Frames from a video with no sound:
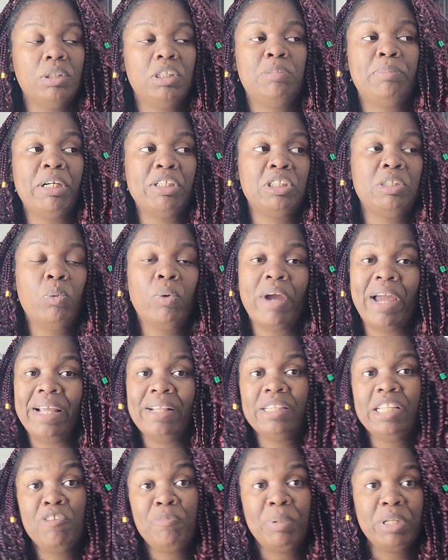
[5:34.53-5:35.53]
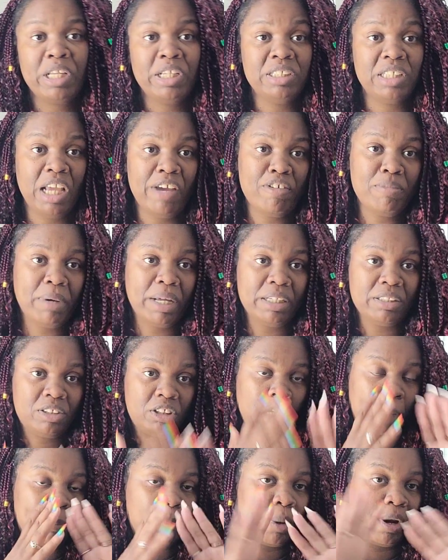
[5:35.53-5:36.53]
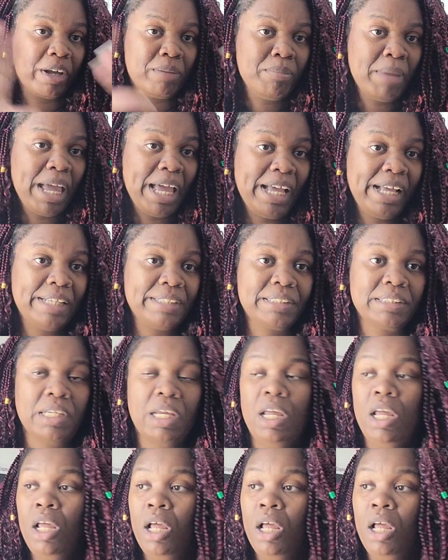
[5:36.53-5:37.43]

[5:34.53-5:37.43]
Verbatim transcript: especially where I live because everybody stopped wearing masks.